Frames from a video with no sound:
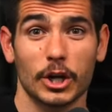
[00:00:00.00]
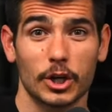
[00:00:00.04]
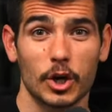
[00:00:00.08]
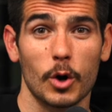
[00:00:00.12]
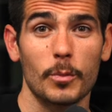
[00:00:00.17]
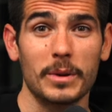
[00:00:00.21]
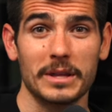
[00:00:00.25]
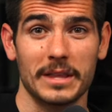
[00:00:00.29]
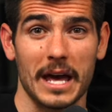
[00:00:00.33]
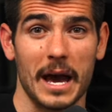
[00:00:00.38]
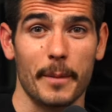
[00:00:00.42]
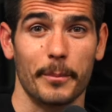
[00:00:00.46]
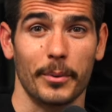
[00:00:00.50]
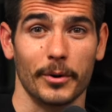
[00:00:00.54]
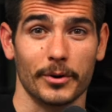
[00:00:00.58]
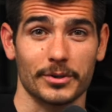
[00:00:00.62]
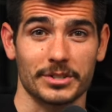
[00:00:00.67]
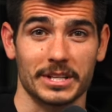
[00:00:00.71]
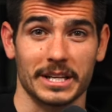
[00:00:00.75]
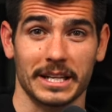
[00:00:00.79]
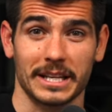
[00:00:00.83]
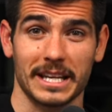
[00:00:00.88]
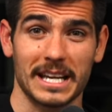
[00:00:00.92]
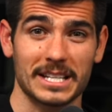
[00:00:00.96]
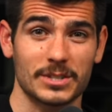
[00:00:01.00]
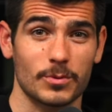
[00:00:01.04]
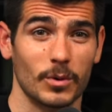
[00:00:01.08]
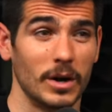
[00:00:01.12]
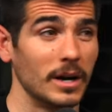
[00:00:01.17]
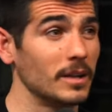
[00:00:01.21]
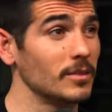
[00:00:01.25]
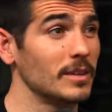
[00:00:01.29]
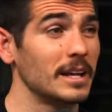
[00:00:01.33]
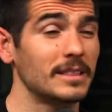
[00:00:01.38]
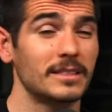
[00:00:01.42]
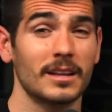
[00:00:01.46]
Go be that person. And guess
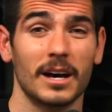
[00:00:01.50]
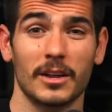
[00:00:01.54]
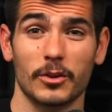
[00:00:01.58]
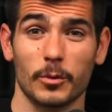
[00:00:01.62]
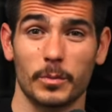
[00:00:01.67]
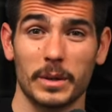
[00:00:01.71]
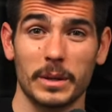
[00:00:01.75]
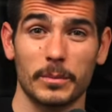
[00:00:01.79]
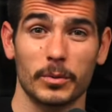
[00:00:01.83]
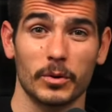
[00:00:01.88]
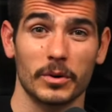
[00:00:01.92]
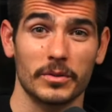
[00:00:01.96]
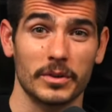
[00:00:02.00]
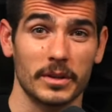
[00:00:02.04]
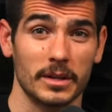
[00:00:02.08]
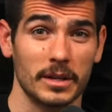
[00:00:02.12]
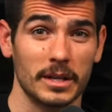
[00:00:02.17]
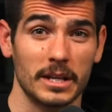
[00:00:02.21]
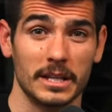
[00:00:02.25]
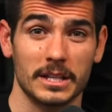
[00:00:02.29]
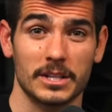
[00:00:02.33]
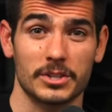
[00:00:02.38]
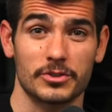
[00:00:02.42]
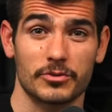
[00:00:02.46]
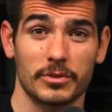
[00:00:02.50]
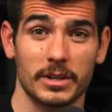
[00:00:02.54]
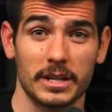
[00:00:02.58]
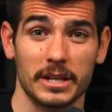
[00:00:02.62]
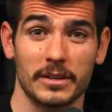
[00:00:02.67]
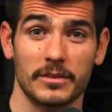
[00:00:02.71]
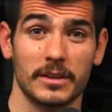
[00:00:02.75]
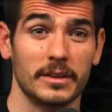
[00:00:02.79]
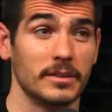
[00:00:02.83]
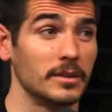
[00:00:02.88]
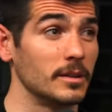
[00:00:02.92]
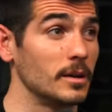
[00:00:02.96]
what? Let the other people in the industry
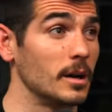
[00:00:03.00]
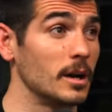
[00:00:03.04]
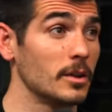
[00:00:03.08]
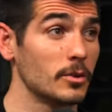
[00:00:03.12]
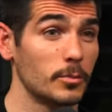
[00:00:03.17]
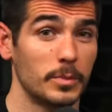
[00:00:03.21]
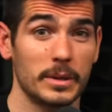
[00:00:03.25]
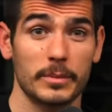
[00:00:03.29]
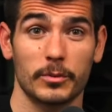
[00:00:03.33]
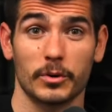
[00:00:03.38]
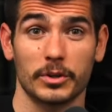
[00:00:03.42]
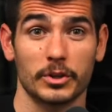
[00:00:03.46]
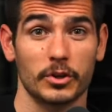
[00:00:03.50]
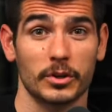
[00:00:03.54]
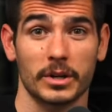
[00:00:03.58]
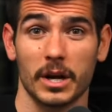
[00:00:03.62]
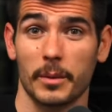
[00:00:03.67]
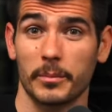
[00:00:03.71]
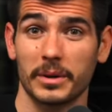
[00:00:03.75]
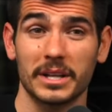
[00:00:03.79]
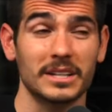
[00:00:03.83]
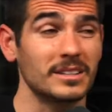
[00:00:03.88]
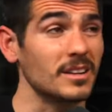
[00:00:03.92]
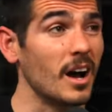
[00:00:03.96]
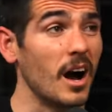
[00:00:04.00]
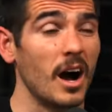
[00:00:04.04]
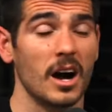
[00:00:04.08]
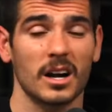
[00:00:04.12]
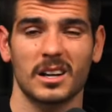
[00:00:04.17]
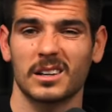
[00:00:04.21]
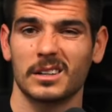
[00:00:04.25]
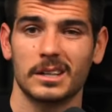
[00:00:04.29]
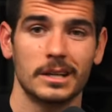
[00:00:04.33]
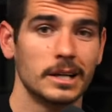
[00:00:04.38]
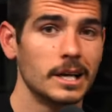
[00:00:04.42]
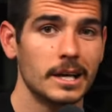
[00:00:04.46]
and then the other people in your company
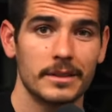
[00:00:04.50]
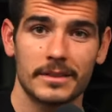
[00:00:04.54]
talk.